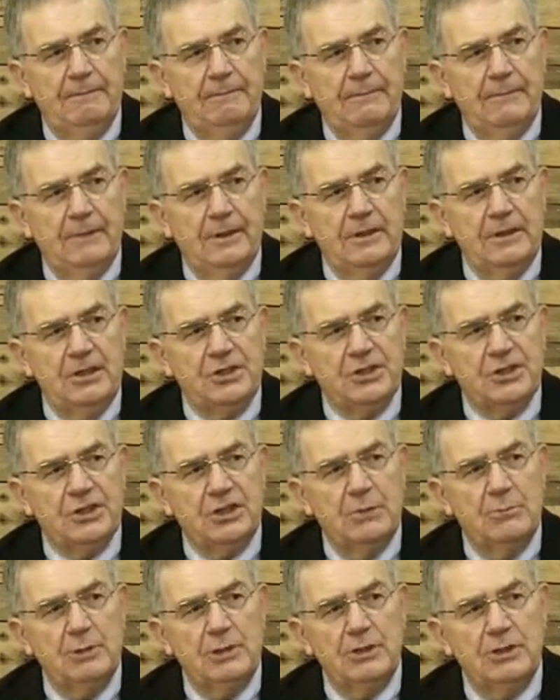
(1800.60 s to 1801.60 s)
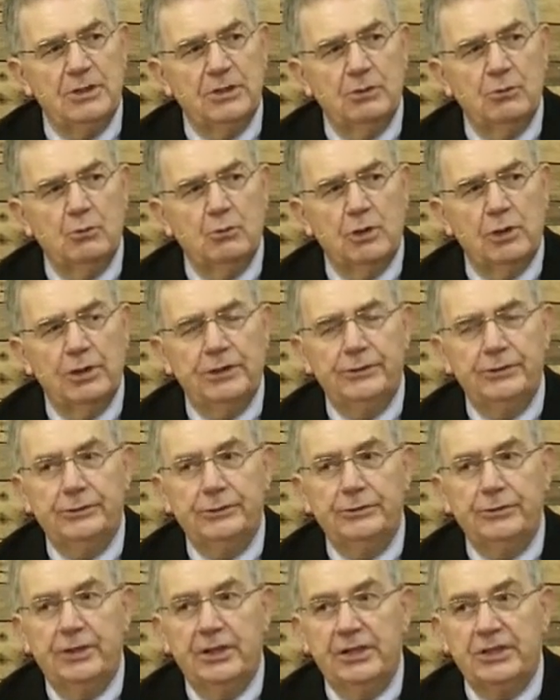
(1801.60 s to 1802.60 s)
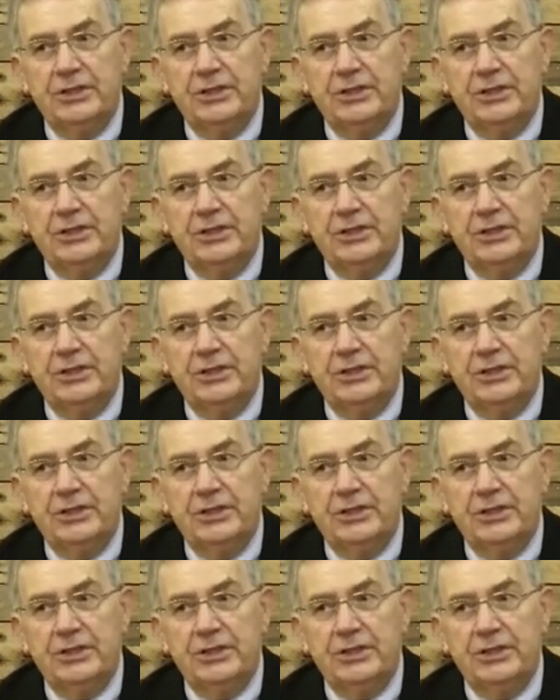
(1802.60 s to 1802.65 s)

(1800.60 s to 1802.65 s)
And he's come into the world, this